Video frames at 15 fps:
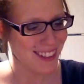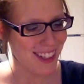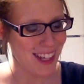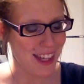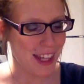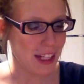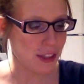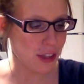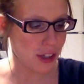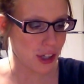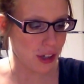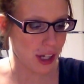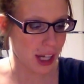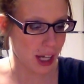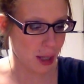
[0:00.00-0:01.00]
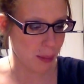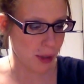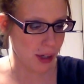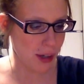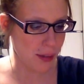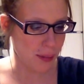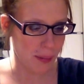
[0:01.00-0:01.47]
They took your
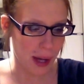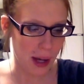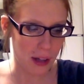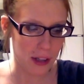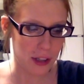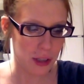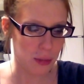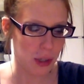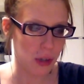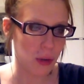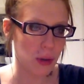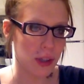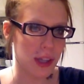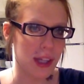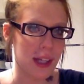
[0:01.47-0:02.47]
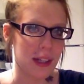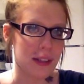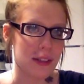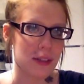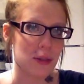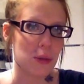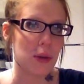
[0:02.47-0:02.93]
camera. How did you record
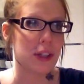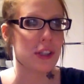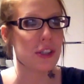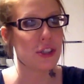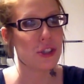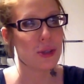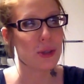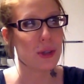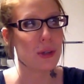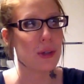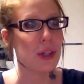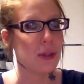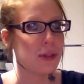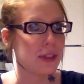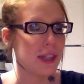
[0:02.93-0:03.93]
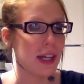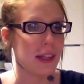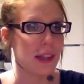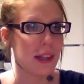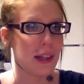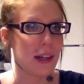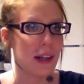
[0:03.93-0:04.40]
this? Which is true. You
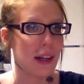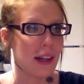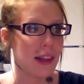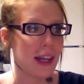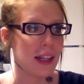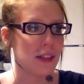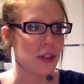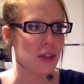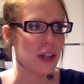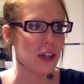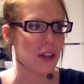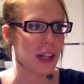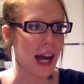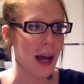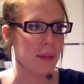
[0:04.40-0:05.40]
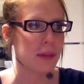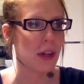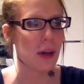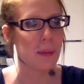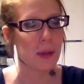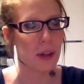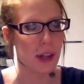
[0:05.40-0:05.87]
state that they took your
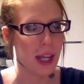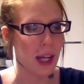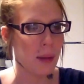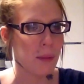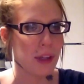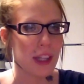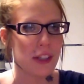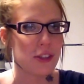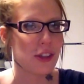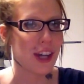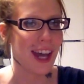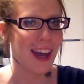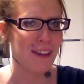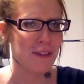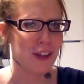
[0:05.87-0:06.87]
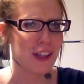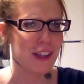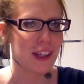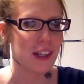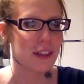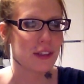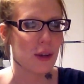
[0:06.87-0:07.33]
laptop, your camera, they took
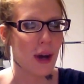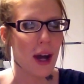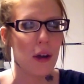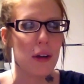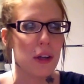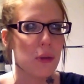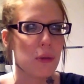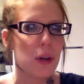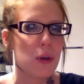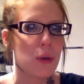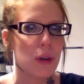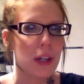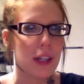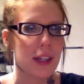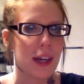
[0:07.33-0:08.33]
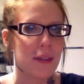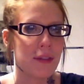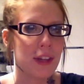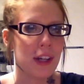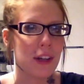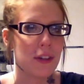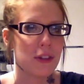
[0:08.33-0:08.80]
everything. So how are you recording that
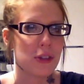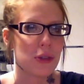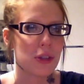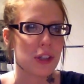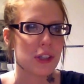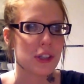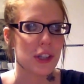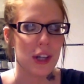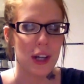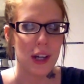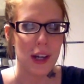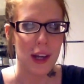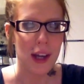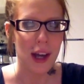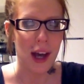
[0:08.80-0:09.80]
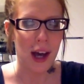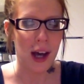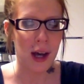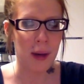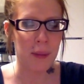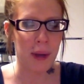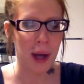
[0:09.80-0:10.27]
video, George?
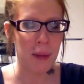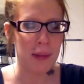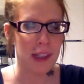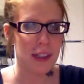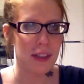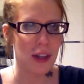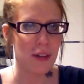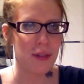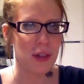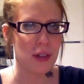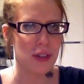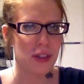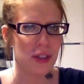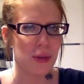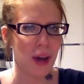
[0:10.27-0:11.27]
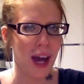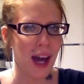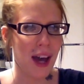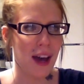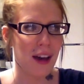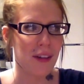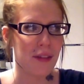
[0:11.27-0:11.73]
How many cell phones do you
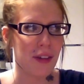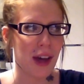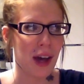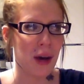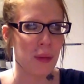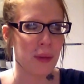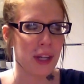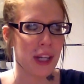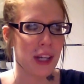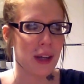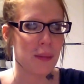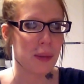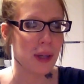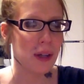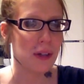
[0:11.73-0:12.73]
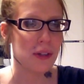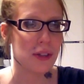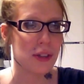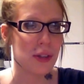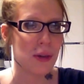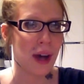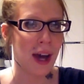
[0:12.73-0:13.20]
have? How many computers
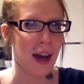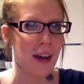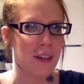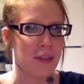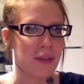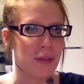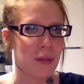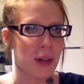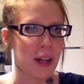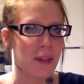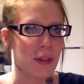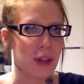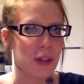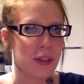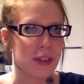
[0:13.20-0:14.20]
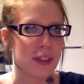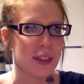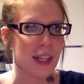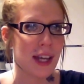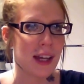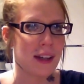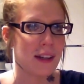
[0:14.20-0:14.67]
do you have whenever you just
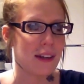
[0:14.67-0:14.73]
said,